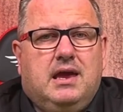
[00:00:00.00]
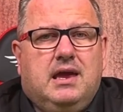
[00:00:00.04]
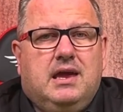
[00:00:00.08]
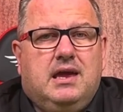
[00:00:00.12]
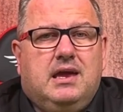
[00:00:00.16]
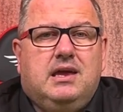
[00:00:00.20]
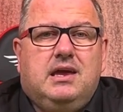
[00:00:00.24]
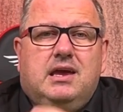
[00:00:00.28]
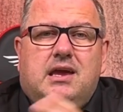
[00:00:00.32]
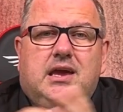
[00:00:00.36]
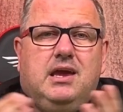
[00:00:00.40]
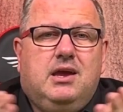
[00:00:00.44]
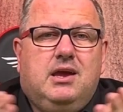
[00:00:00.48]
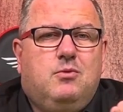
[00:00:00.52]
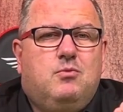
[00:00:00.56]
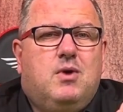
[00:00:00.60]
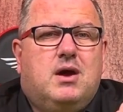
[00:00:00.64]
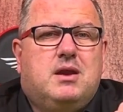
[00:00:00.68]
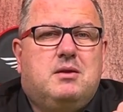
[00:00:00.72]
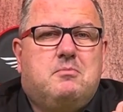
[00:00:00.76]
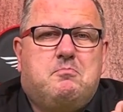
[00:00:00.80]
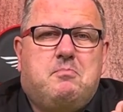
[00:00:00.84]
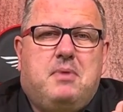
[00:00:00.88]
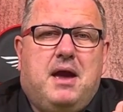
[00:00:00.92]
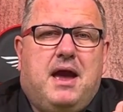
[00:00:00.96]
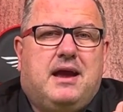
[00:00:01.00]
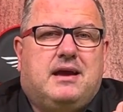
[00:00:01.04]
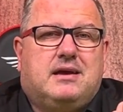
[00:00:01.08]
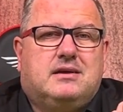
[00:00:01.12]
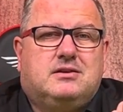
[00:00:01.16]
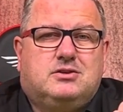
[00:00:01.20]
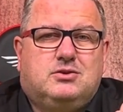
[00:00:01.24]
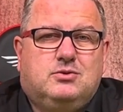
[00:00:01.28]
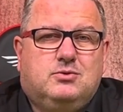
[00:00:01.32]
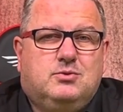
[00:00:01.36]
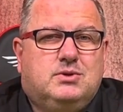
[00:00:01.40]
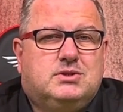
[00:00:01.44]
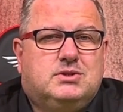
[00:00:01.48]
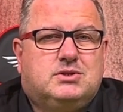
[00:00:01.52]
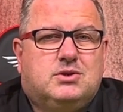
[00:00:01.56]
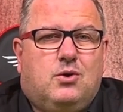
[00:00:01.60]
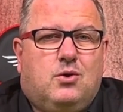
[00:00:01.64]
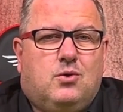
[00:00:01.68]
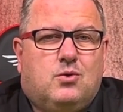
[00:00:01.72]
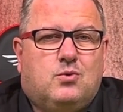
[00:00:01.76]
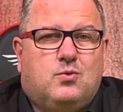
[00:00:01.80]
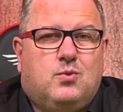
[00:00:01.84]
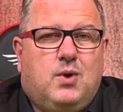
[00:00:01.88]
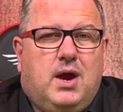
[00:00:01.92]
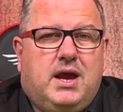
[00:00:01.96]
he went back to his
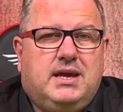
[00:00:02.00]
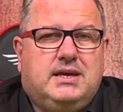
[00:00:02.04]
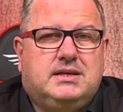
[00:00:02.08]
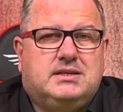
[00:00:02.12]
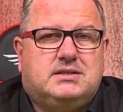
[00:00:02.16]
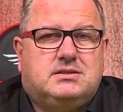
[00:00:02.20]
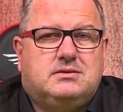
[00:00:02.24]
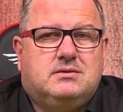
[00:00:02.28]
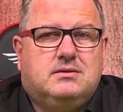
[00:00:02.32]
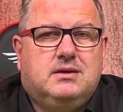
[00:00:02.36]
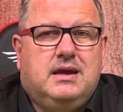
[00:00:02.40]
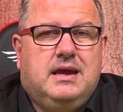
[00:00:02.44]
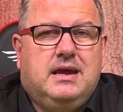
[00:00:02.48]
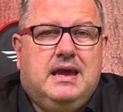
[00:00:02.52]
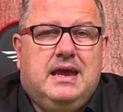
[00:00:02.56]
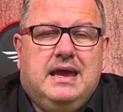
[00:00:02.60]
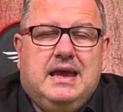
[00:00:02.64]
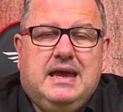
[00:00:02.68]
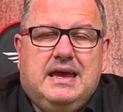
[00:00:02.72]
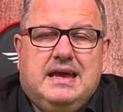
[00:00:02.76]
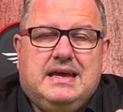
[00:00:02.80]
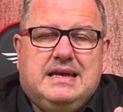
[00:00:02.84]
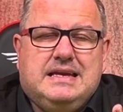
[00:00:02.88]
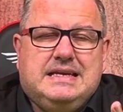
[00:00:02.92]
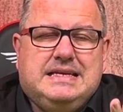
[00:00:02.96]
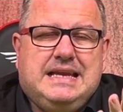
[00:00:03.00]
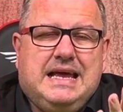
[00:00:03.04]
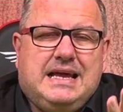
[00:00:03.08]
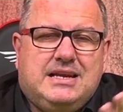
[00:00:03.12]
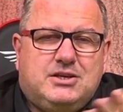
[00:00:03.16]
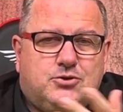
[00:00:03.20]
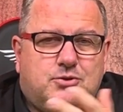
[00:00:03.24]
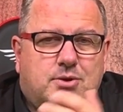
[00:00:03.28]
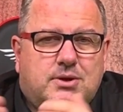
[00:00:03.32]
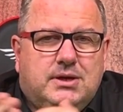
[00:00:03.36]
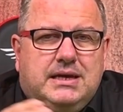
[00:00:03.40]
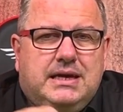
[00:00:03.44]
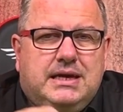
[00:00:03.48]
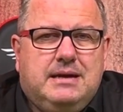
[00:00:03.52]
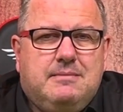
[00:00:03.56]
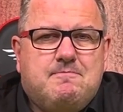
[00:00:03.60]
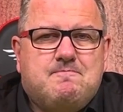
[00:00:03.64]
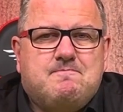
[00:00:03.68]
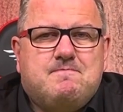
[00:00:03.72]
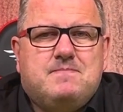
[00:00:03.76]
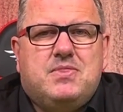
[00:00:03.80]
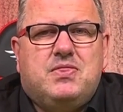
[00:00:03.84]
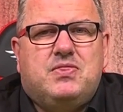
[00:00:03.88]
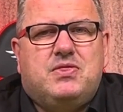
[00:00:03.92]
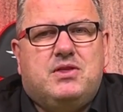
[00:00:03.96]
old ways. Naturally,
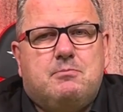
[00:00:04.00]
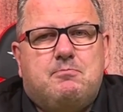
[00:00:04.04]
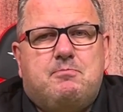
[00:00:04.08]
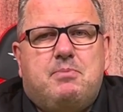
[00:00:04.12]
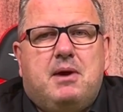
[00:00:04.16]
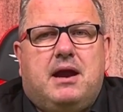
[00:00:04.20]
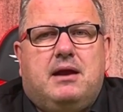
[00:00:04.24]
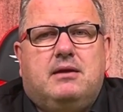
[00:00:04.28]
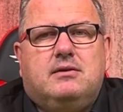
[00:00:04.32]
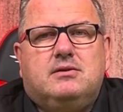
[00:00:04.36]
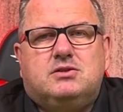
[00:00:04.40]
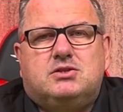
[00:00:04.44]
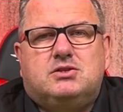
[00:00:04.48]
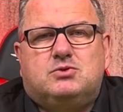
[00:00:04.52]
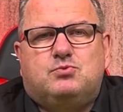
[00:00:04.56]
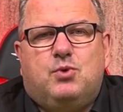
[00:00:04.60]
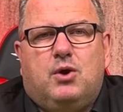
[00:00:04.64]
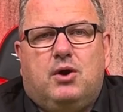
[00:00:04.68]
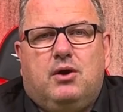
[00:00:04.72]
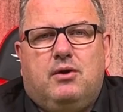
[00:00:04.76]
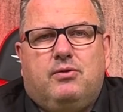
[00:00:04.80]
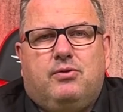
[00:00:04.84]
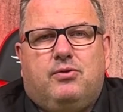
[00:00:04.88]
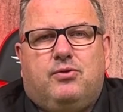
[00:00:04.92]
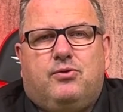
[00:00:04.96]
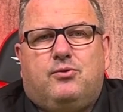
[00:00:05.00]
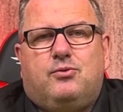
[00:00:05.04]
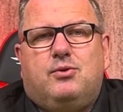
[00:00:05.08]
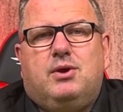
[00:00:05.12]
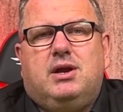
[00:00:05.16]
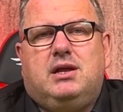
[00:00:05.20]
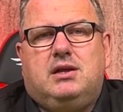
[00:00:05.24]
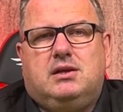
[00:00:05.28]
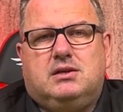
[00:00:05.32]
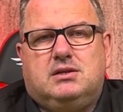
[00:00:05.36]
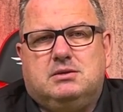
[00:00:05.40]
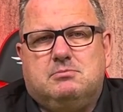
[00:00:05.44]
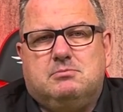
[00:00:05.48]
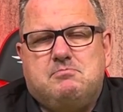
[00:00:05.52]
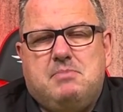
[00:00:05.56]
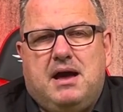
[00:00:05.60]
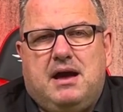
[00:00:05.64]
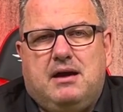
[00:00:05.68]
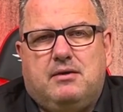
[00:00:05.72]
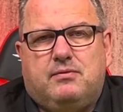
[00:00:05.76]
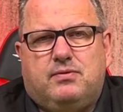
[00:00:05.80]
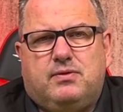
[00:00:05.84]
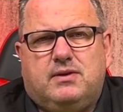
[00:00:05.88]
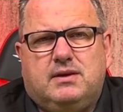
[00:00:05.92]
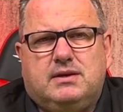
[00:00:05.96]
the barons weren't thrilled
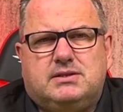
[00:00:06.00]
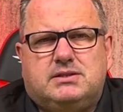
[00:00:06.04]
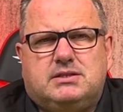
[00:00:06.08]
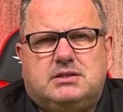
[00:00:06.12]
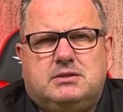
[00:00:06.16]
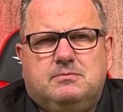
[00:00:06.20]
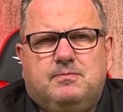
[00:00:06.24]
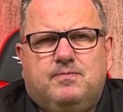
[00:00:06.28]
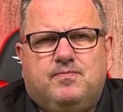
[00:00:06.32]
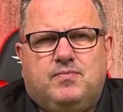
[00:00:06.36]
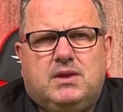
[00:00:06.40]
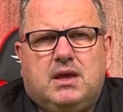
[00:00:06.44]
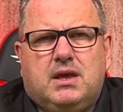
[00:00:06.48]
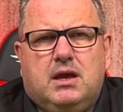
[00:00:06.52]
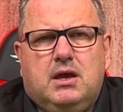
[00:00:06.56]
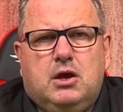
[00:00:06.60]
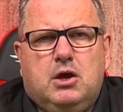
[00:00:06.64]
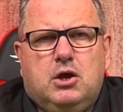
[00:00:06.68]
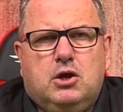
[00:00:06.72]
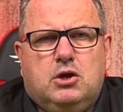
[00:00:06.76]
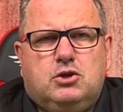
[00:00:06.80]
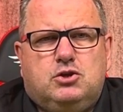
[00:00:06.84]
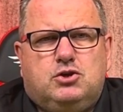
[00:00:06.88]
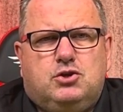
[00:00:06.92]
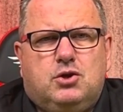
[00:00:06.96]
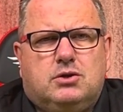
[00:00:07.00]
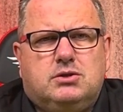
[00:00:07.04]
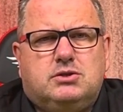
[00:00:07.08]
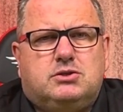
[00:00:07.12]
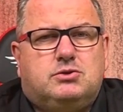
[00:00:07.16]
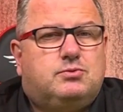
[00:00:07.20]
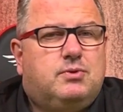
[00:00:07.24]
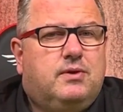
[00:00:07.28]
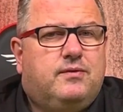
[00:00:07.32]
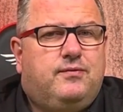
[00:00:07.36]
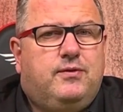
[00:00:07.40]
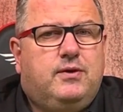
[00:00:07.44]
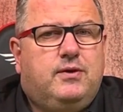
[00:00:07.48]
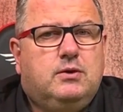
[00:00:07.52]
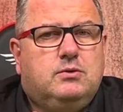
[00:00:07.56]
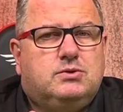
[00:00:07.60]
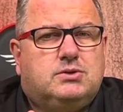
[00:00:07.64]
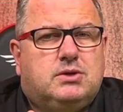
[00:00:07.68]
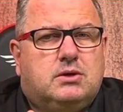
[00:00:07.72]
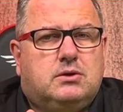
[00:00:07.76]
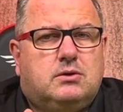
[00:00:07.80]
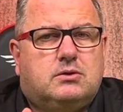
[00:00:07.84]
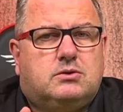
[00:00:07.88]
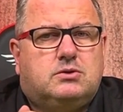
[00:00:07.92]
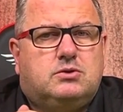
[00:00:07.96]
about this. John's
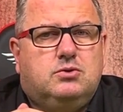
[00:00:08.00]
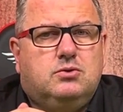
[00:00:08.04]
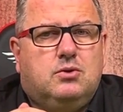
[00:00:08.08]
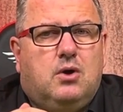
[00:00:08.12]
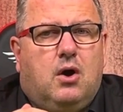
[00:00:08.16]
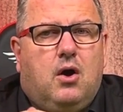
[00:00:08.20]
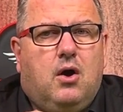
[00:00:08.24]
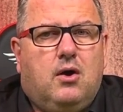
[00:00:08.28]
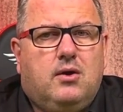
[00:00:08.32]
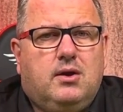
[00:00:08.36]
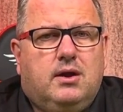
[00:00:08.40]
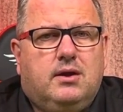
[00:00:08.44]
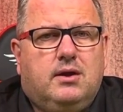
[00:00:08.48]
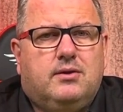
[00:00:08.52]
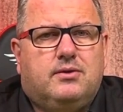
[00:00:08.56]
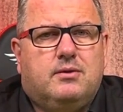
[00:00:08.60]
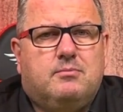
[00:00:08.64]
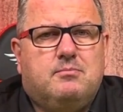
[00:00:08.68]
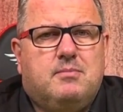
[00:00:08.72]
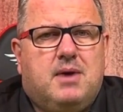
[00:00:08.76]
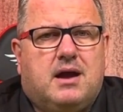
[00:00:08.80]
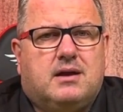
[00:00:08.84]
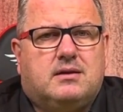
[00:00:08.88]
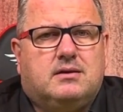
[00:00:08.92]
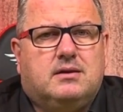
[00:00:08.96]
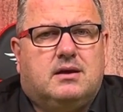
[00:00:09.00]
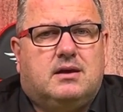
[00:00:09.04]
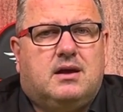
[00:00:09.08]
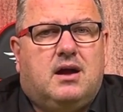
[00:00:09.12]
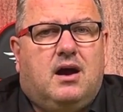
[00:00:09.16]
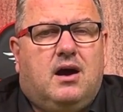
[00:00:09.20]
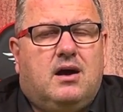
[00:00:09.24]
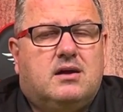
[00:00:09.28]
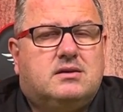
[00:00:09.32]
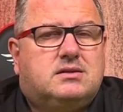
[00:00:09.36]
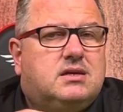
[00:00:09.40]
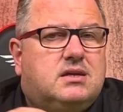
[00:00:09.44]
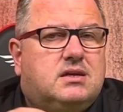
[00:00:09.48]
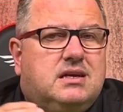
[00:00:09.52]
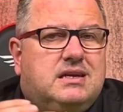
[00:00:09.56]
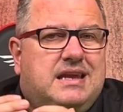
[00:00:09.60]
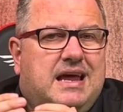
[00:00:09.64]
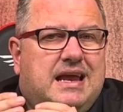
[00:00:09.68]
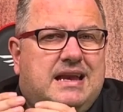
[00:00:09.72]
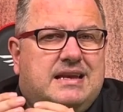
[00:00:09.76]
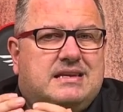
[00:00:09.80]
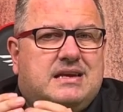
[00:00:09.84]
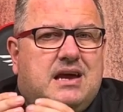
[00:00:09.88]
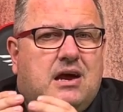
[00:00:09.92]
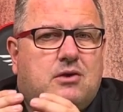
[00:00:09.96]
refusal to honor the Magna Carta
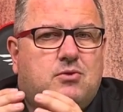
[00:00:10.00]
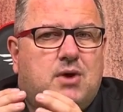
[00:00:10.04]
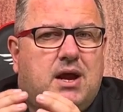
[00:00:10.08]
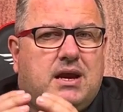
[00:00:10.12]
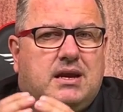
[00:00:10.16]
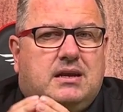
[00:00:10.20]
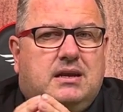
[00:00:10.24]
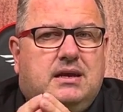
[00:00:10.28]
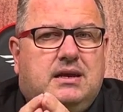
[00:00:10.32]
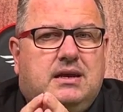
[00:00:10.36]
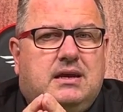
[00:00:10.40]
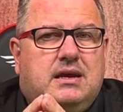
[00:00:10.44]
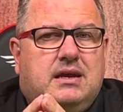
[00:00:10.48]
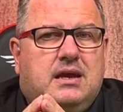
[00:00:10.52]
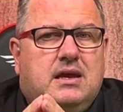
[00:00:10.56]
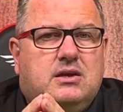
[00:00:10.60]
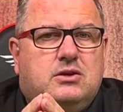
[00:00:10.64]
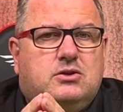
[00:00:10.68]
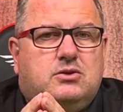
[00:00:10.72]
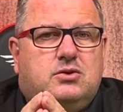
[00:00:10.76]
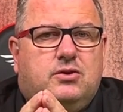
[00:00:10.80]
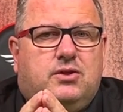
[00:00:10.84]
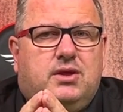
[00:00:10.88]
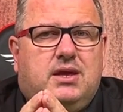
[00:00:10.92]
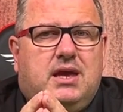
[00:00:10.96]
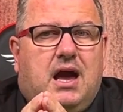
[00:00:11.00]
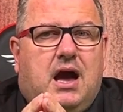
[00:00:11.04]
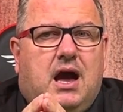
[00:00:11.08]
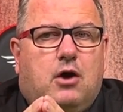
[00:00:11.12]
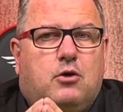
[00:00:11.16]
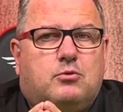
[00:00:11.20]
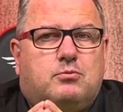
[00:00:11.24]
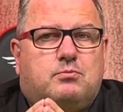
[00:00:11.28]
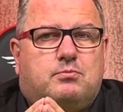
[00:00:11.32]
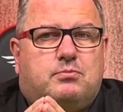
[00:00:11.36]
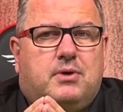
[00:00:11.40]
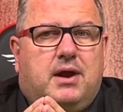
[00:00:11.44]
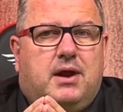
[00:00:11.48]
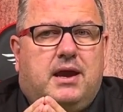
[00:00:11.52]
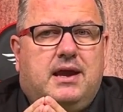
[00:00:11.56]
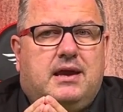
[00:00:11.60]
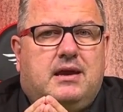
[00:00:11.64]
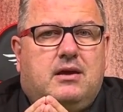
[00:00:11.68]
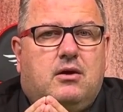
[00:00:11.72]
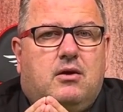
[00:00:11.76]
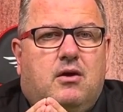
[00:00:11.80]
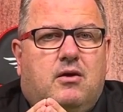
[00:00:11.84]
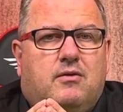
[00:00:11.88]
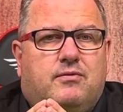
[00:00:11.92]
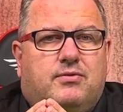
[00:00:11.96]
led directly to the
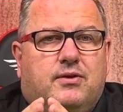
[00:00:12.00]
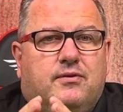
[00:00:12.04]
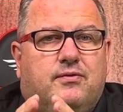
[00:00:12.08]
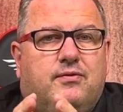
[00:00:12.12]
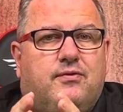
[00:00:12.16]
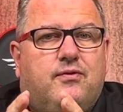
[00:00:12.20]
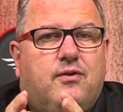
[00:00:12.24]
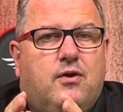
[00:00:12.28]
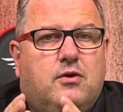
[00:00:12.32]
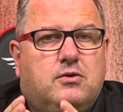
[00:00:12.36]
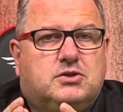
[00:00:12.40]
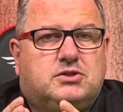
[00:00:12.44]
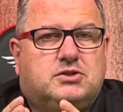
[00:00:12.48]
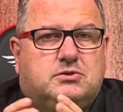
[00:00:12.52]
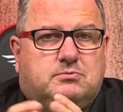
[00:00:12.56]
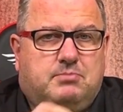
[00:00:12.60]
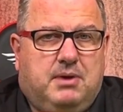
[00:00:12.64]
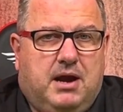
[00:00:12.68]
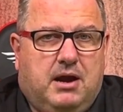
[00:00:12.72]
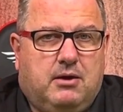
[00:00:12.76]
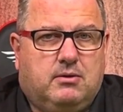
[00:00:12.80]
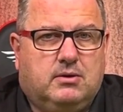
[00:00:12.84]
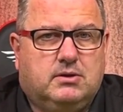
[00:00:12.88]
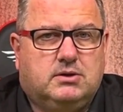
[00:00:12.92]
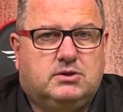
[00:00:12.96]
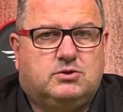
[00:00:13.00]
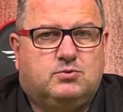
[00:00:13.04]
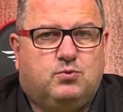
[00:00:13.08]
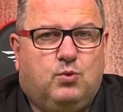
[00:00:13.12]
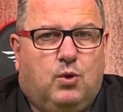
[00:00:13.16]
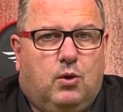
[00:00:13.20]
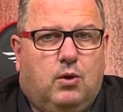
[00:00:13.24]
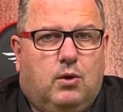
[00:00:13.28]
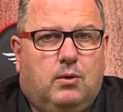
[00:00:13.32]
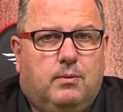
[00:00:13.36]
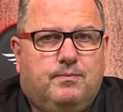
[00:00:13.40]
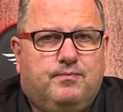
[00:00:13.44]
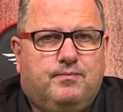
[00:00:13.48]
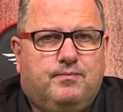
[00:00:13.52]
outbreak of the First Barons' War.